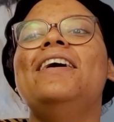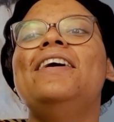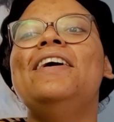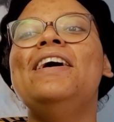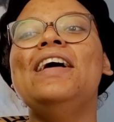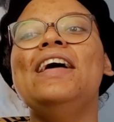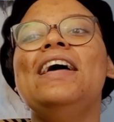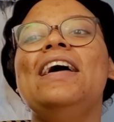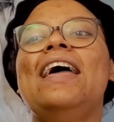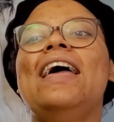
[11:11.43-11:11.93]

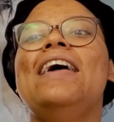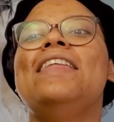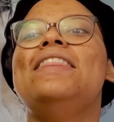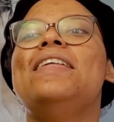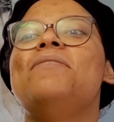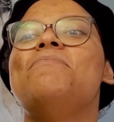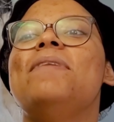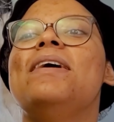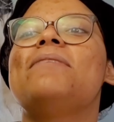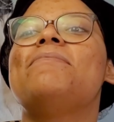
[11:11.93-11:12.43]

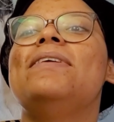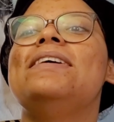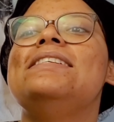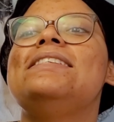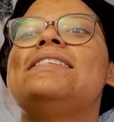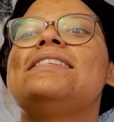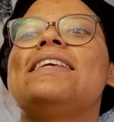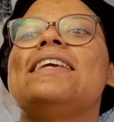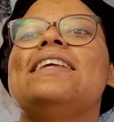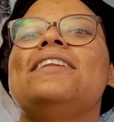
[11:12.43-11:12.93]
and then make my
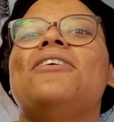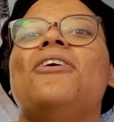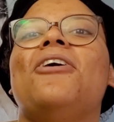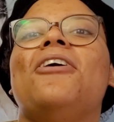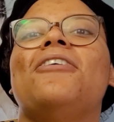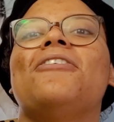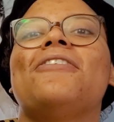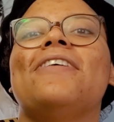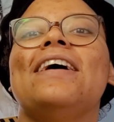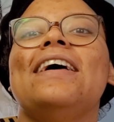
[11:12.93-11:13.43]
skin
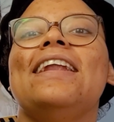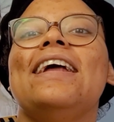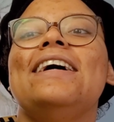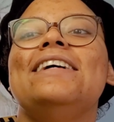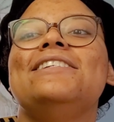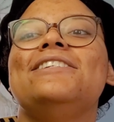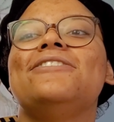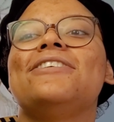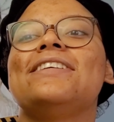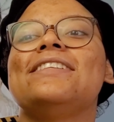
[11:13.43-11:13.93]
all red
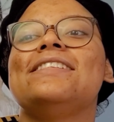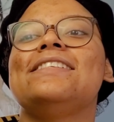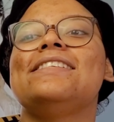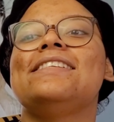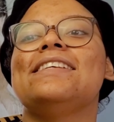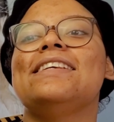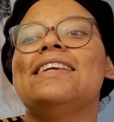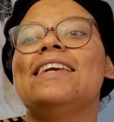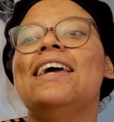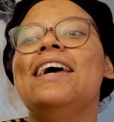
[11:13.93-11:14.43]
as you can
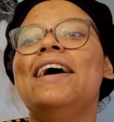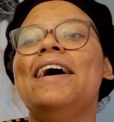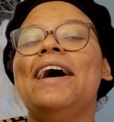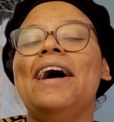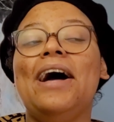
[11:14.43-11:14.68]
see.